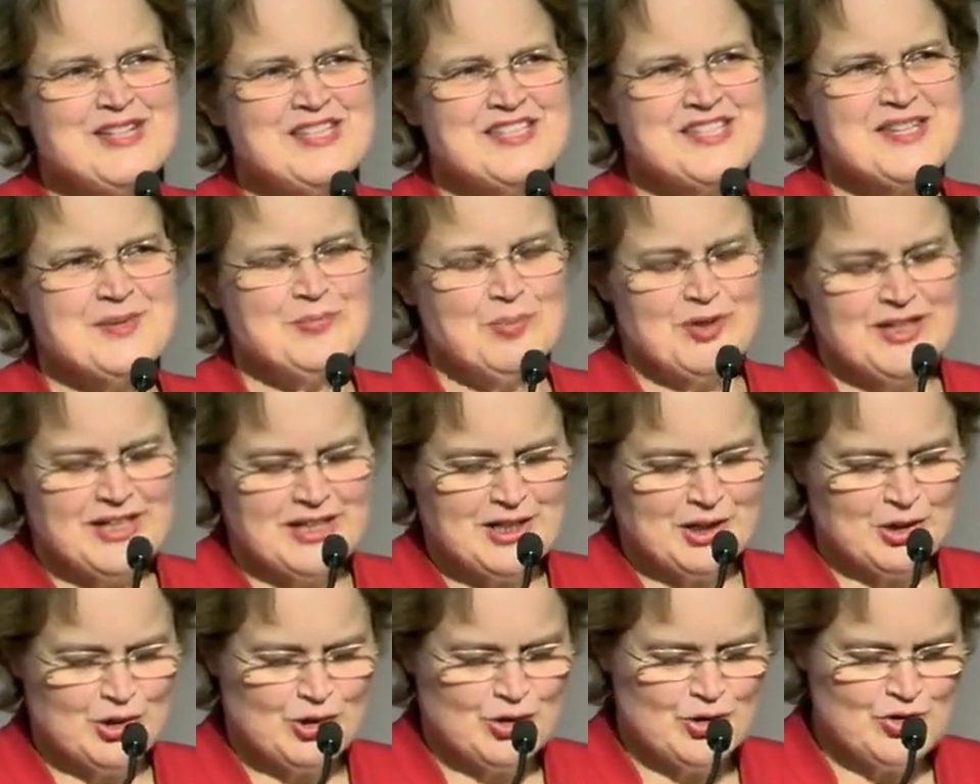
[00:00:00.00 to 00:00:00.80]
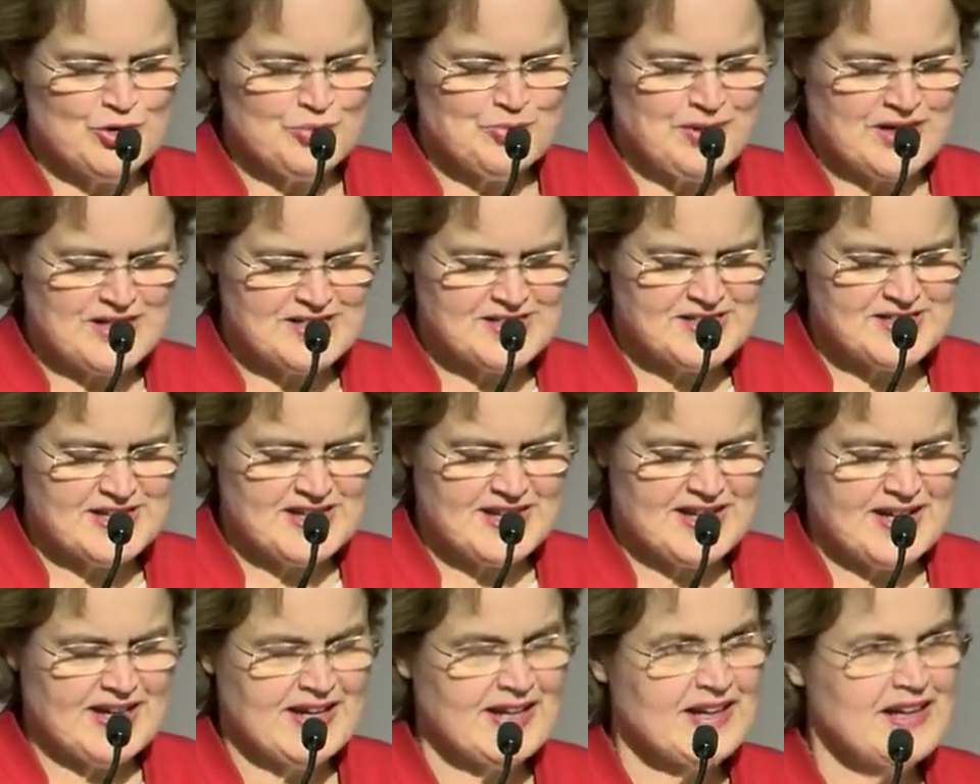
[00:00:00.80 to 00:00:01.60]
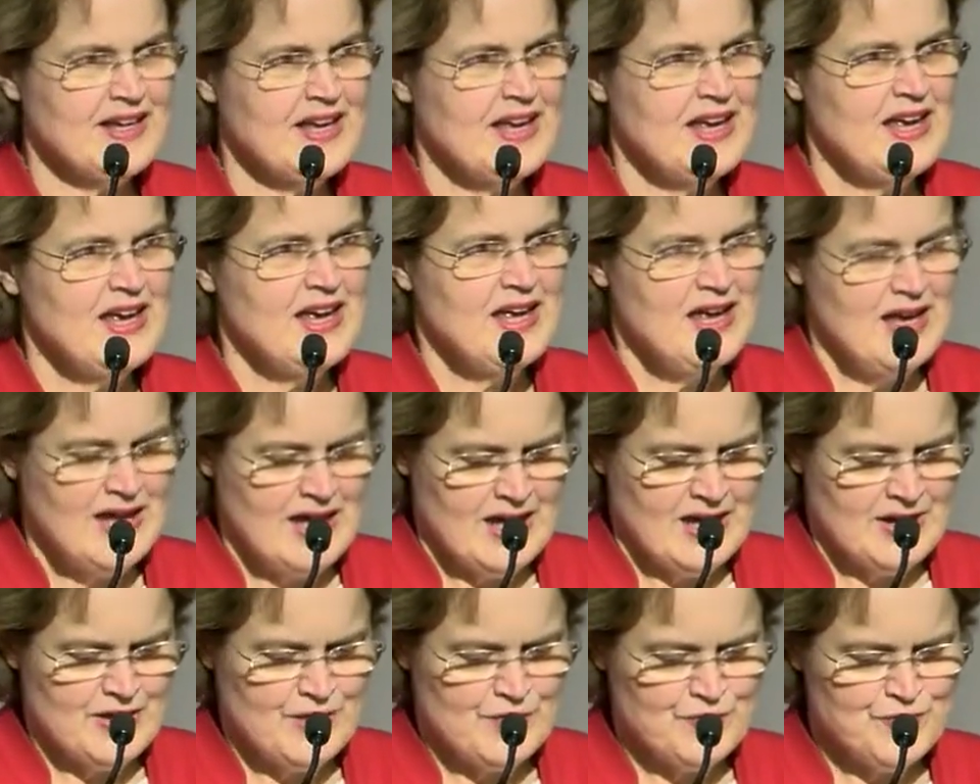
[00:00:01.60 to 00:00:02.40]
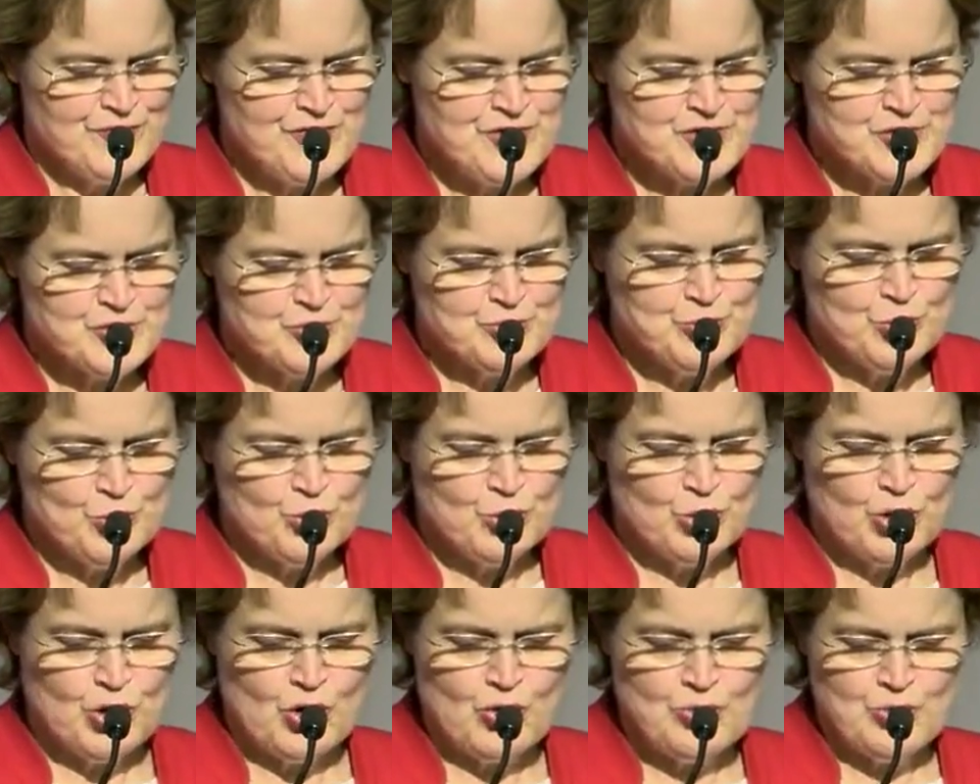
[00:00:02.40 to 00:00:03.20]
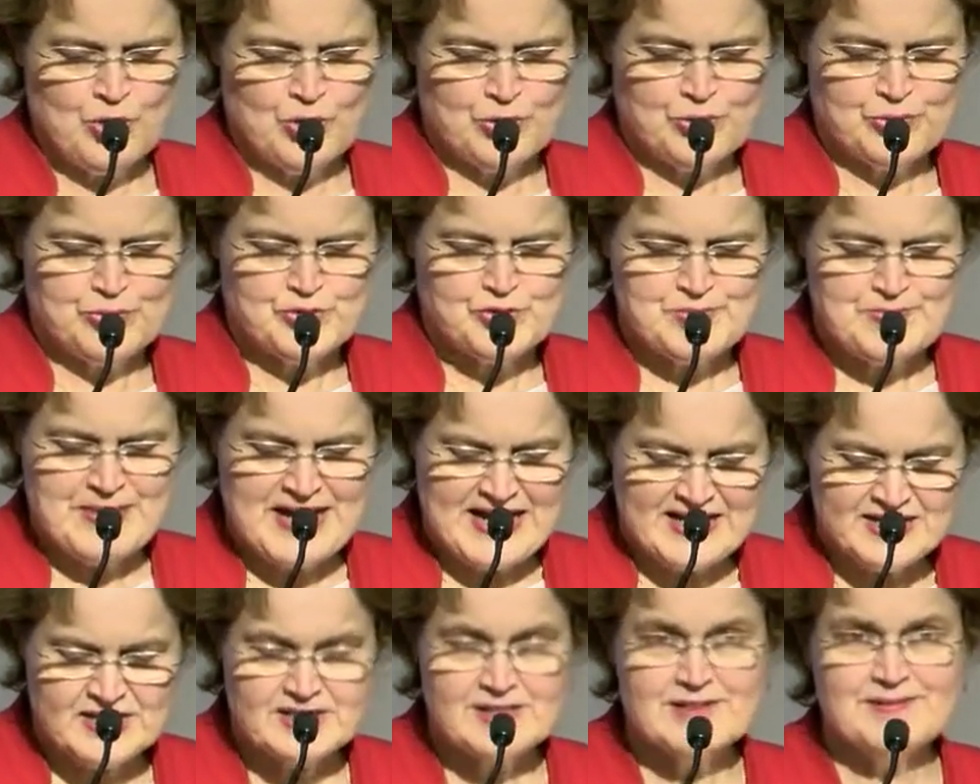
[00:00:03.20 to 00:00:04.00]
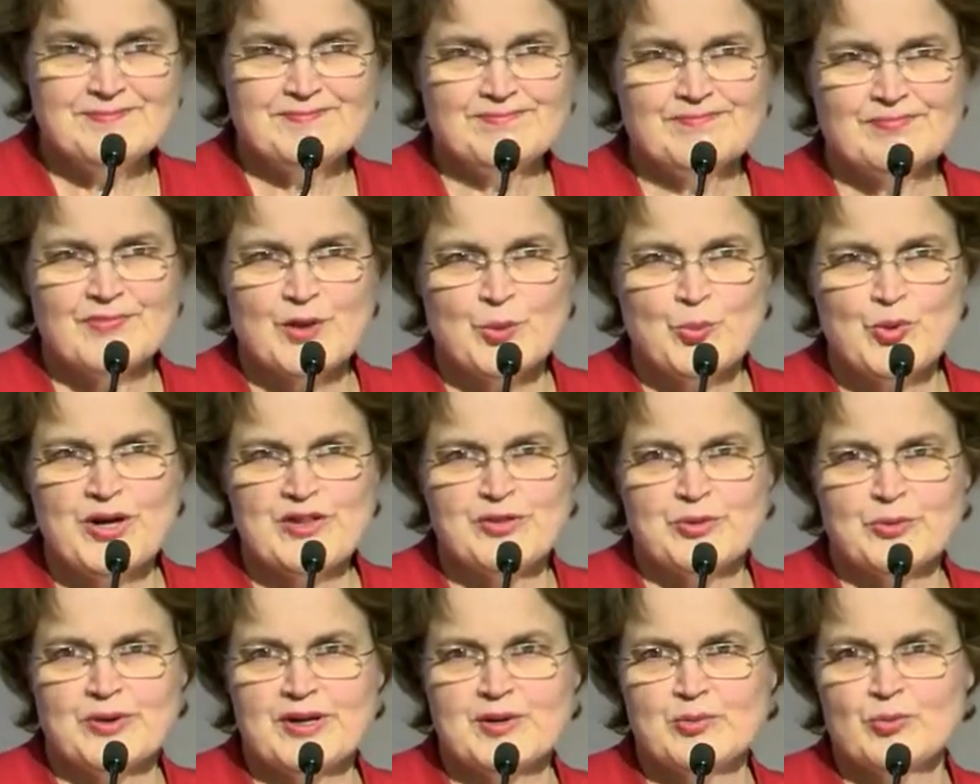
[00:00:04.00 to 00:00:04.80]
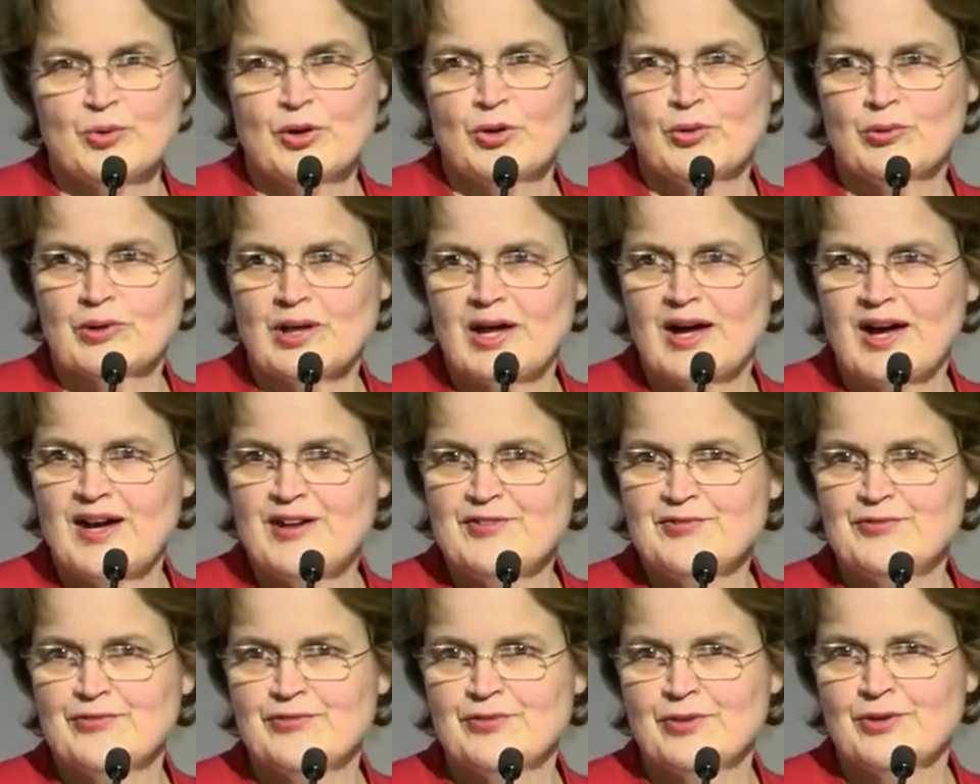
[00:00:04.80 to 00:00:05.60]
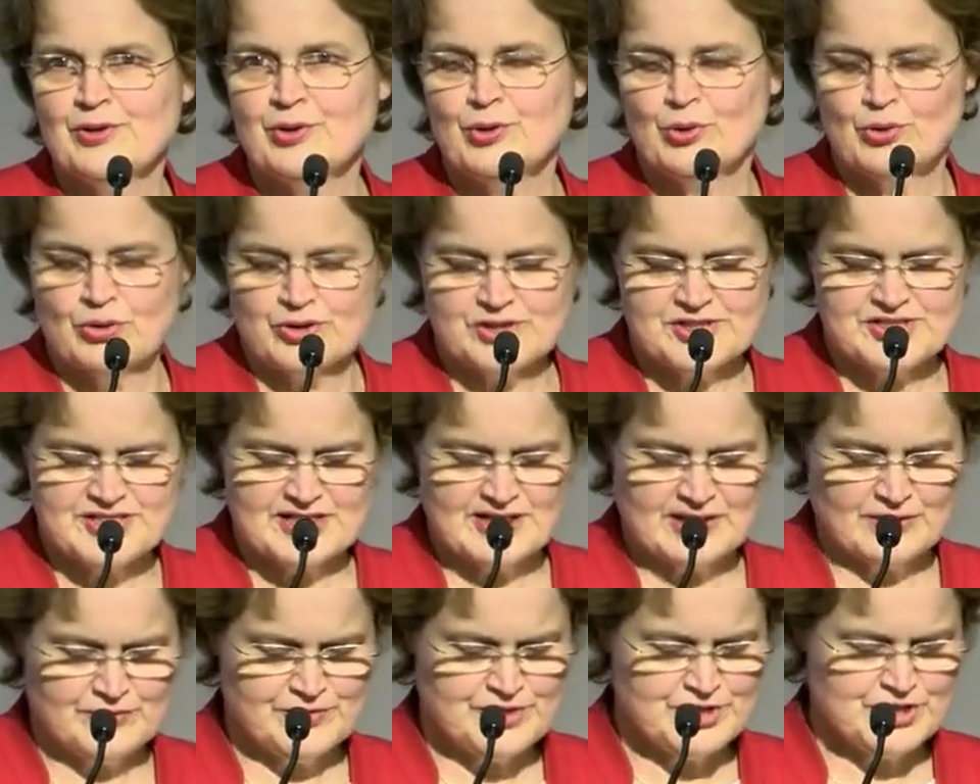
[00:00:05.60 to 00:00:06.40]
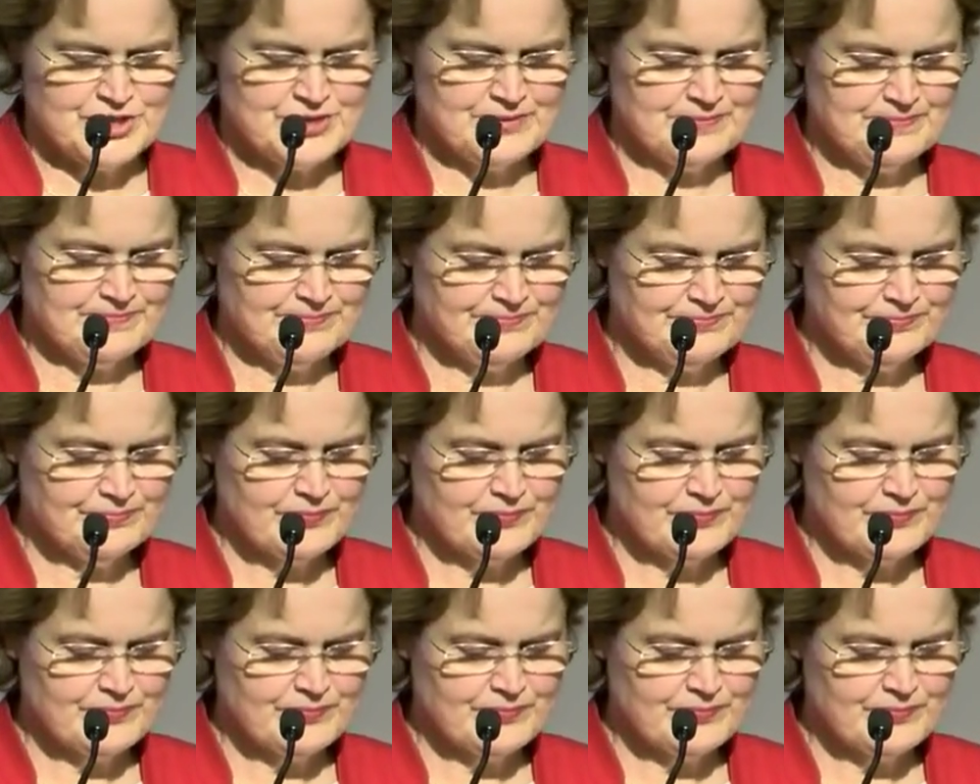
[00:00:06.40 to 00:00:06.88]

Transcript: me simply conclude by saying visible role models matter, whether in real life or on television.